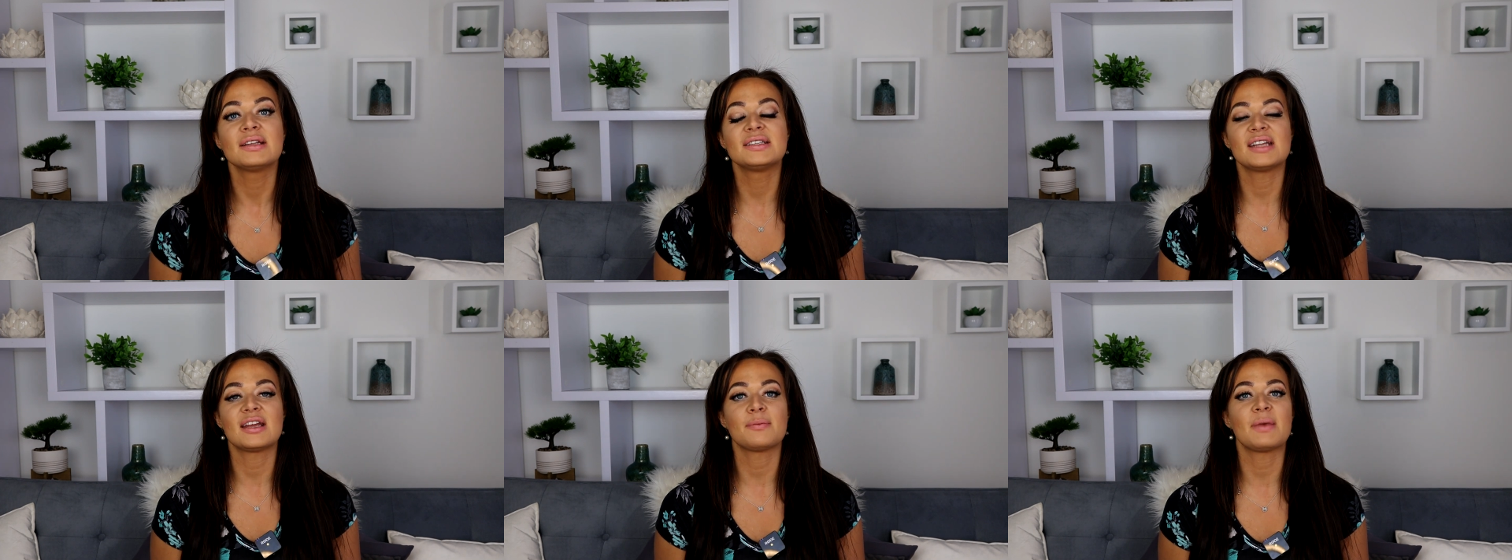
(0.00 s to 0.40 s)

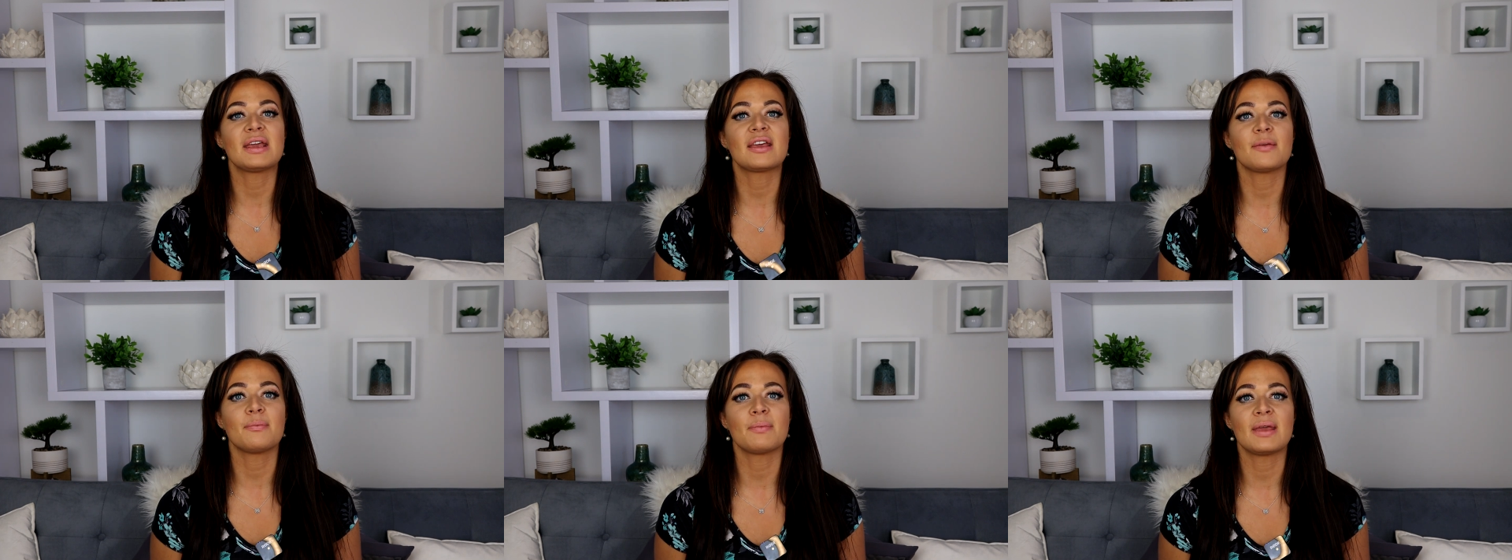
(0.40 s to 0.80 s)
Did I
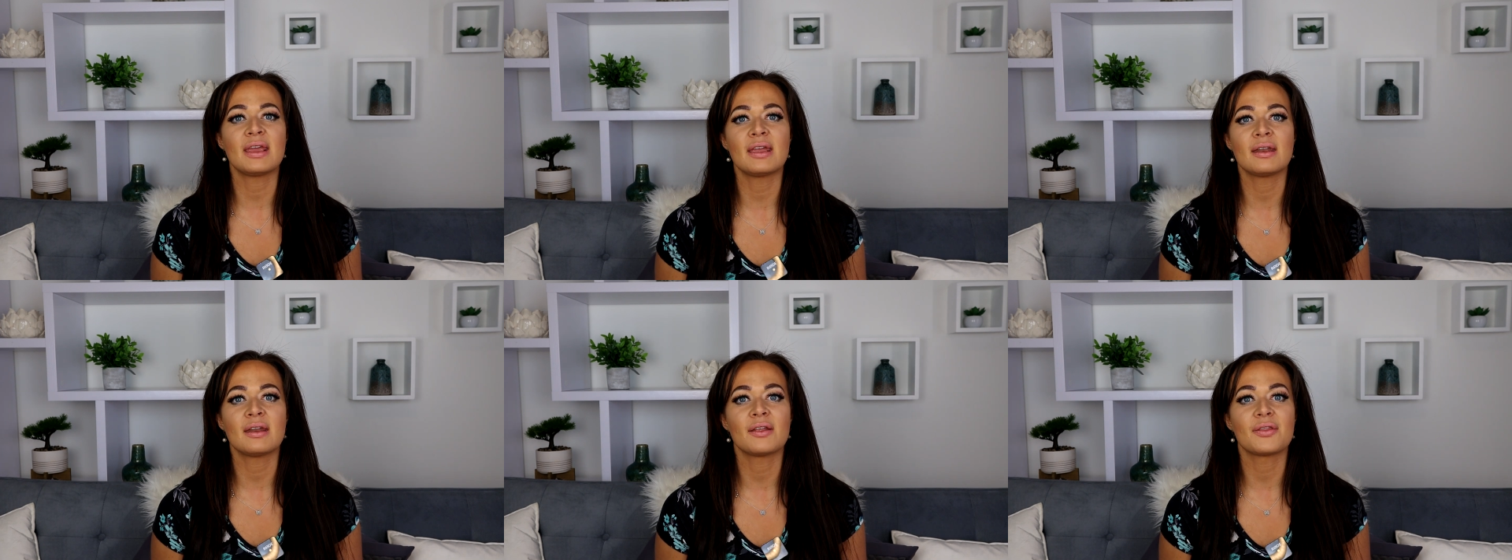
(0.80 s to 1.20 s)
make it
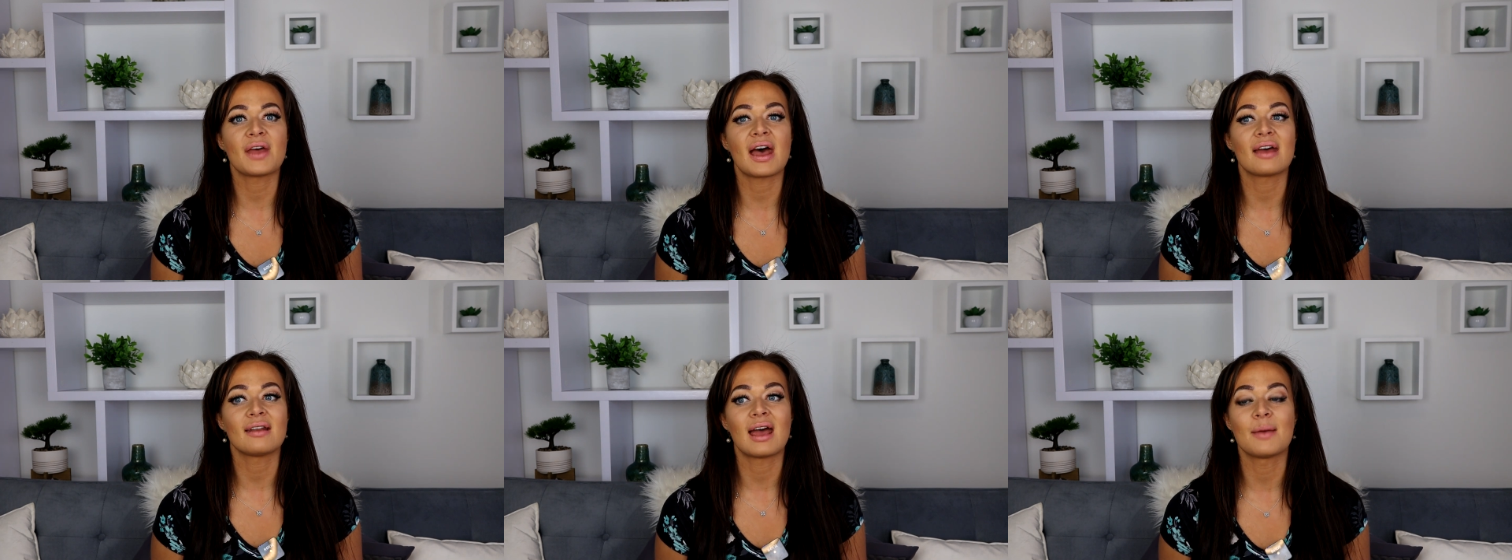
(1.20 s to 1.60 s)
mean
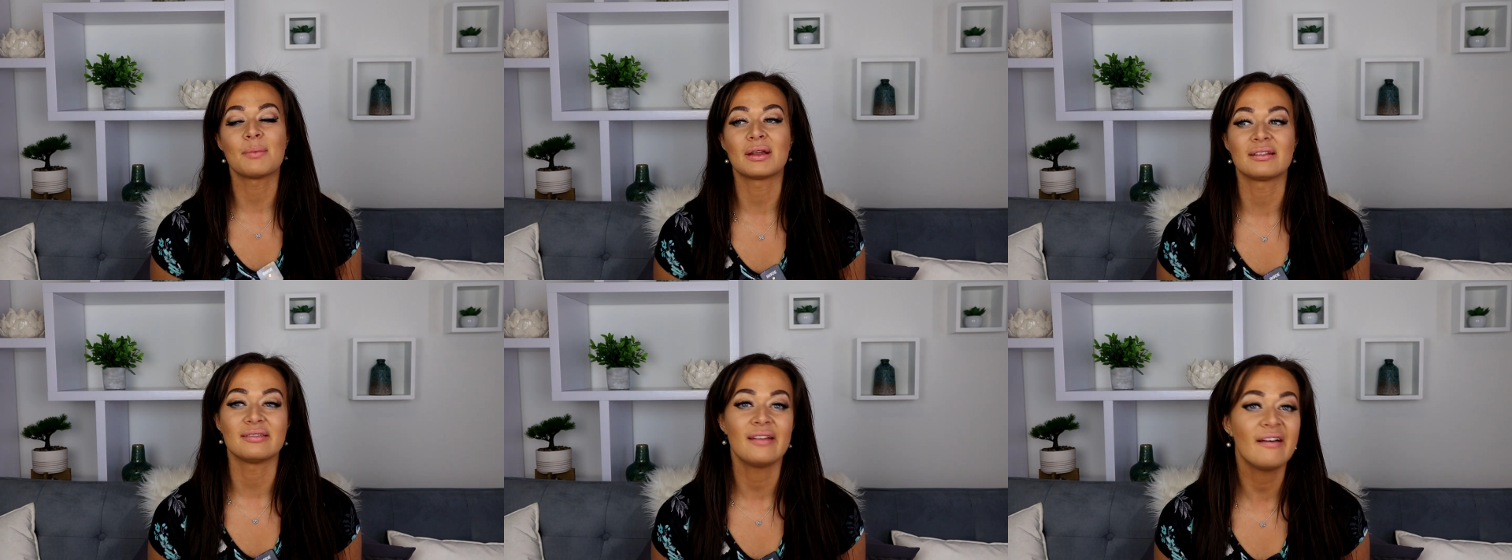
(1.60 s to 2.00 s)
that I'm
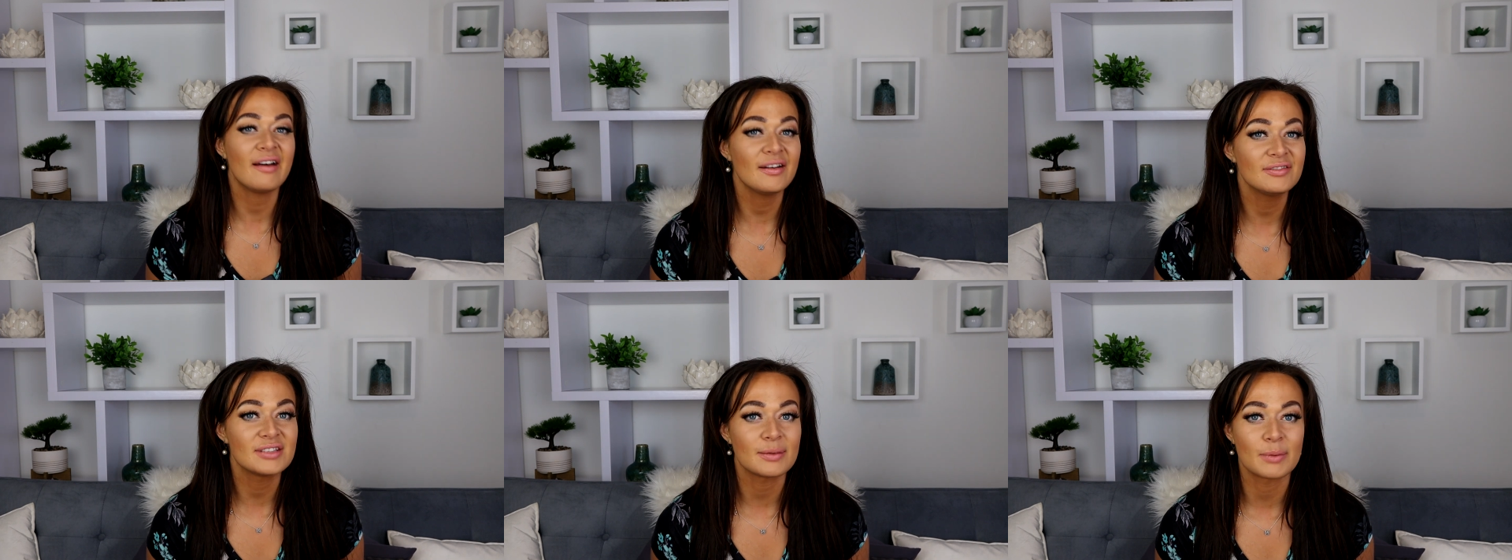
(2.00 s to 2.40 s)

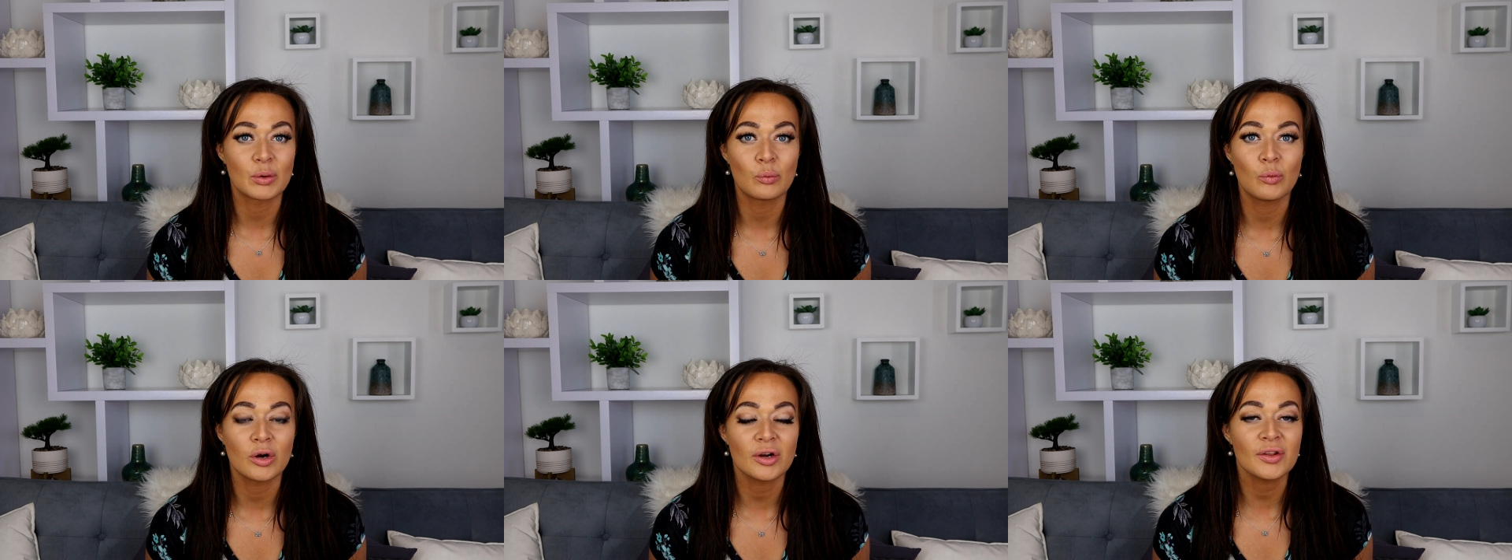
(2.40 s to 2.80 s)
unloved, I'm
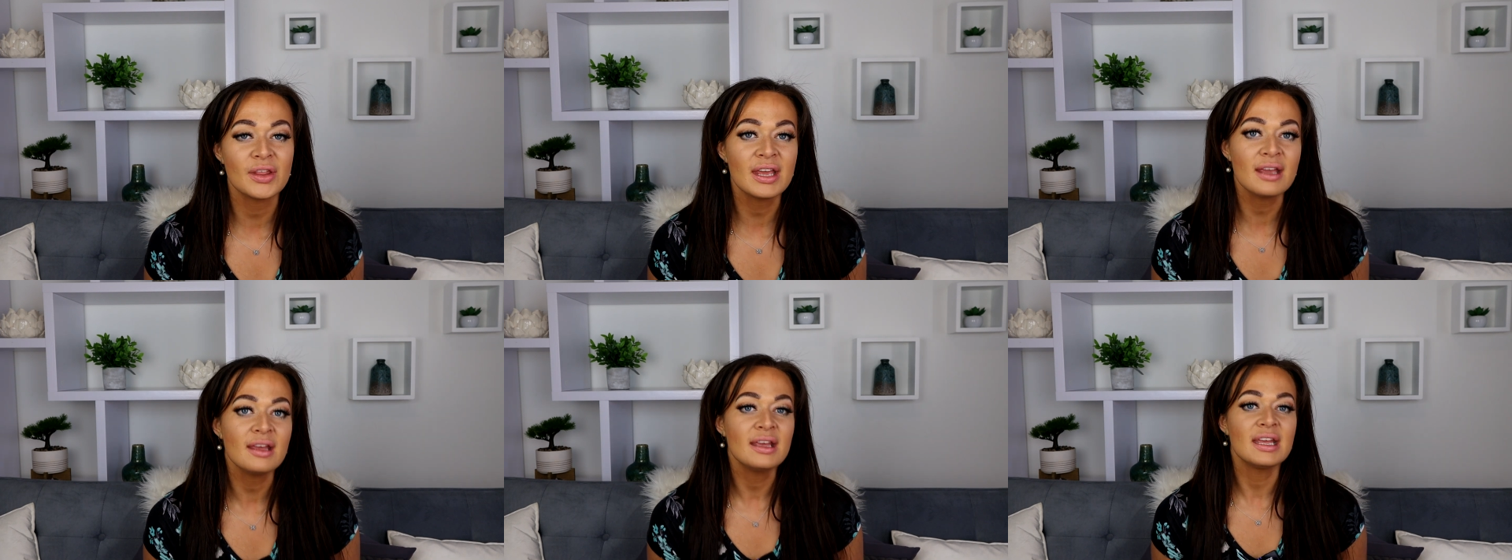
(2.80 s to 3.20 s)

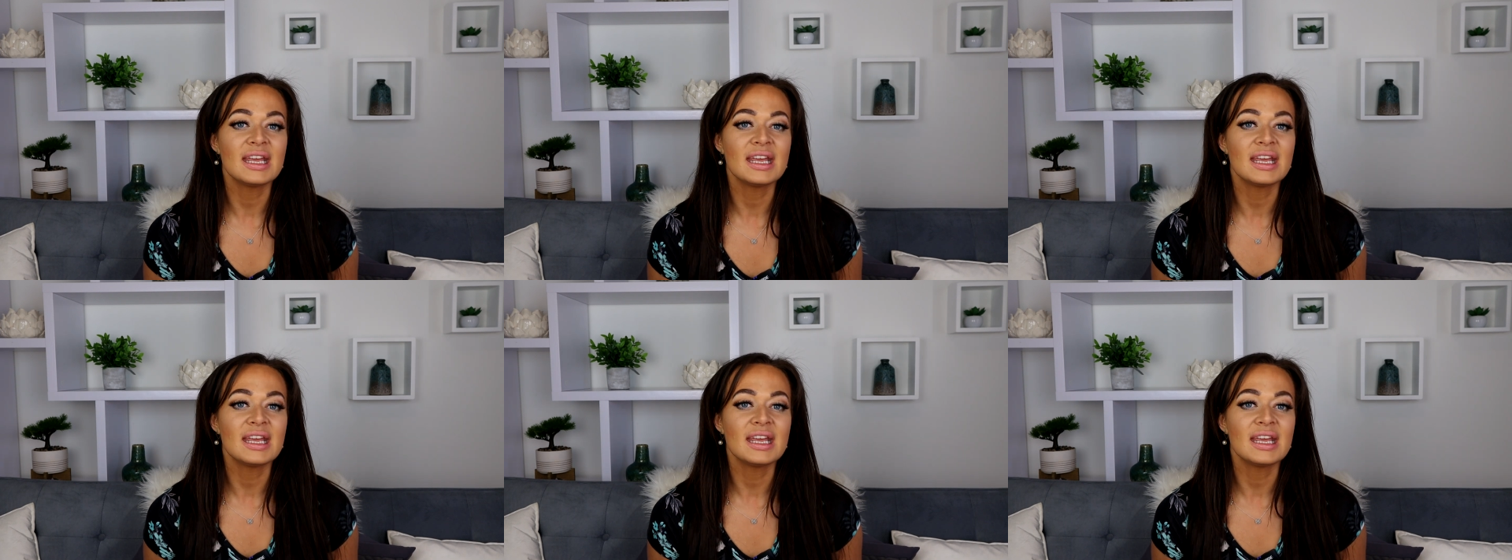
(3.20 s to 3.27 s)
unworthy?